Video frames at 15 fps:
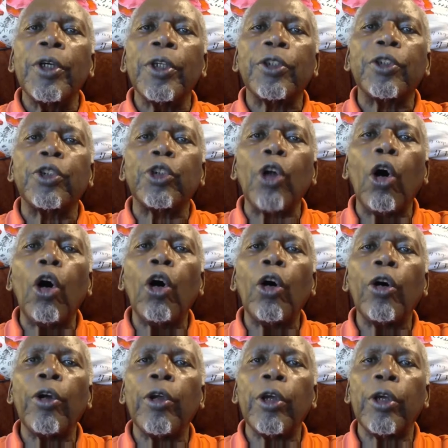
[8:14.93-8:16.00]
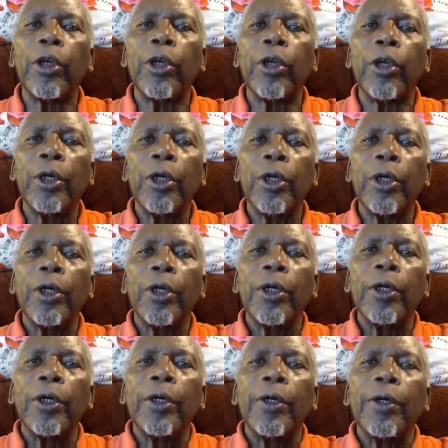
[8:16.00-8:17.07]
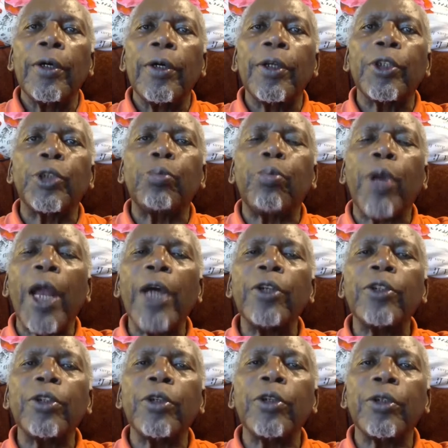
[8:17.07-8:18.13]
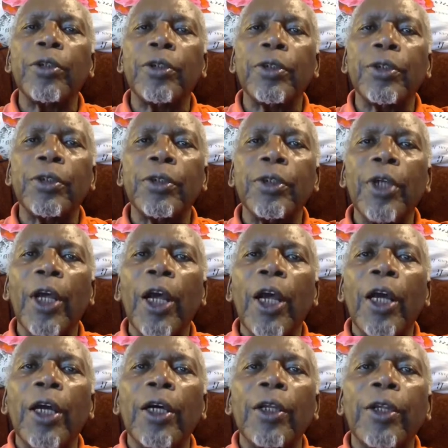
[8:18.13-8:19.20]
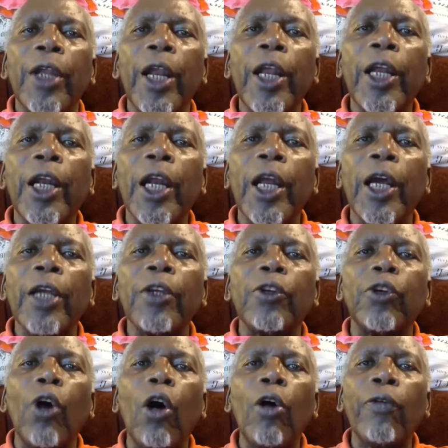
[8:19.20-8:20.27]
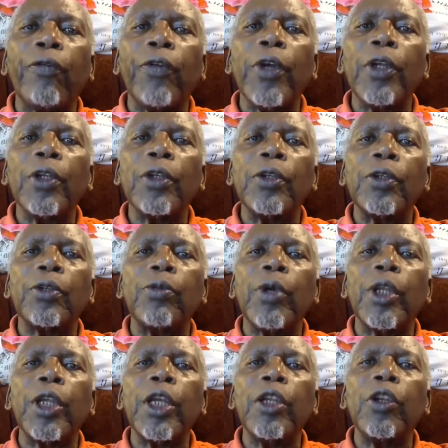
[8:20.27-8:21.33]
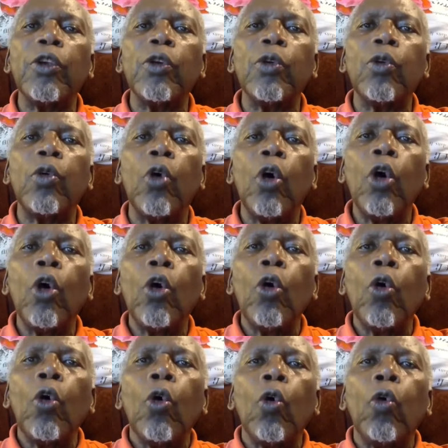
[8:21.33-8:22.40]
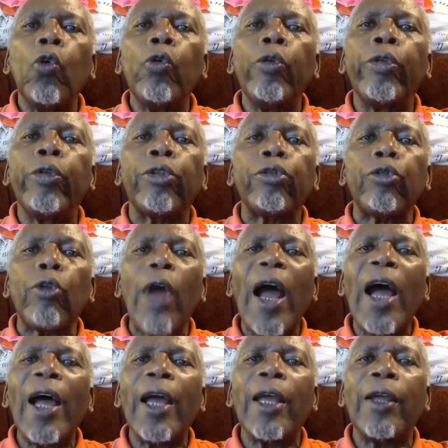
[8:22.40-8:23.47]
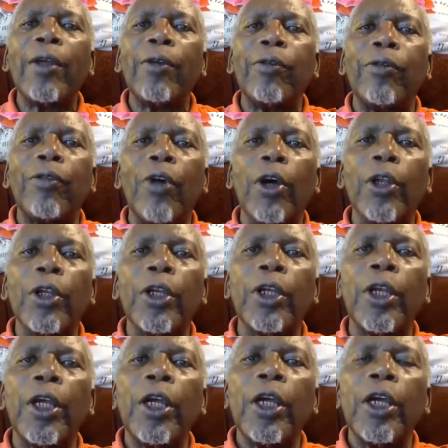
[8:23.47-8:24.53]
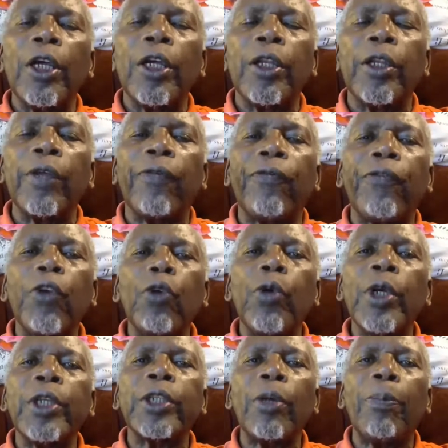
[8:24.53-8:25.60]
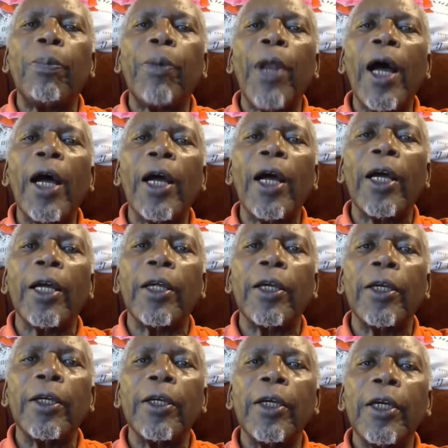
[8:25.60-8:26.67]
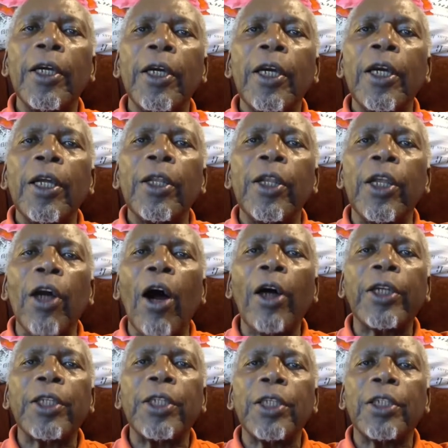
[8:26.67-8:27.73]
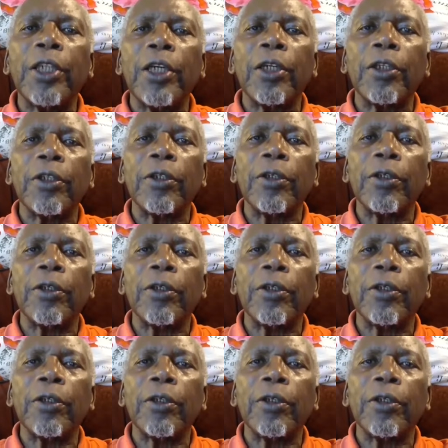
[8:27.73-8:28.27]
its joy, its pleasures, the little endorphins within you who thrive on the fuel supply, the oxygen.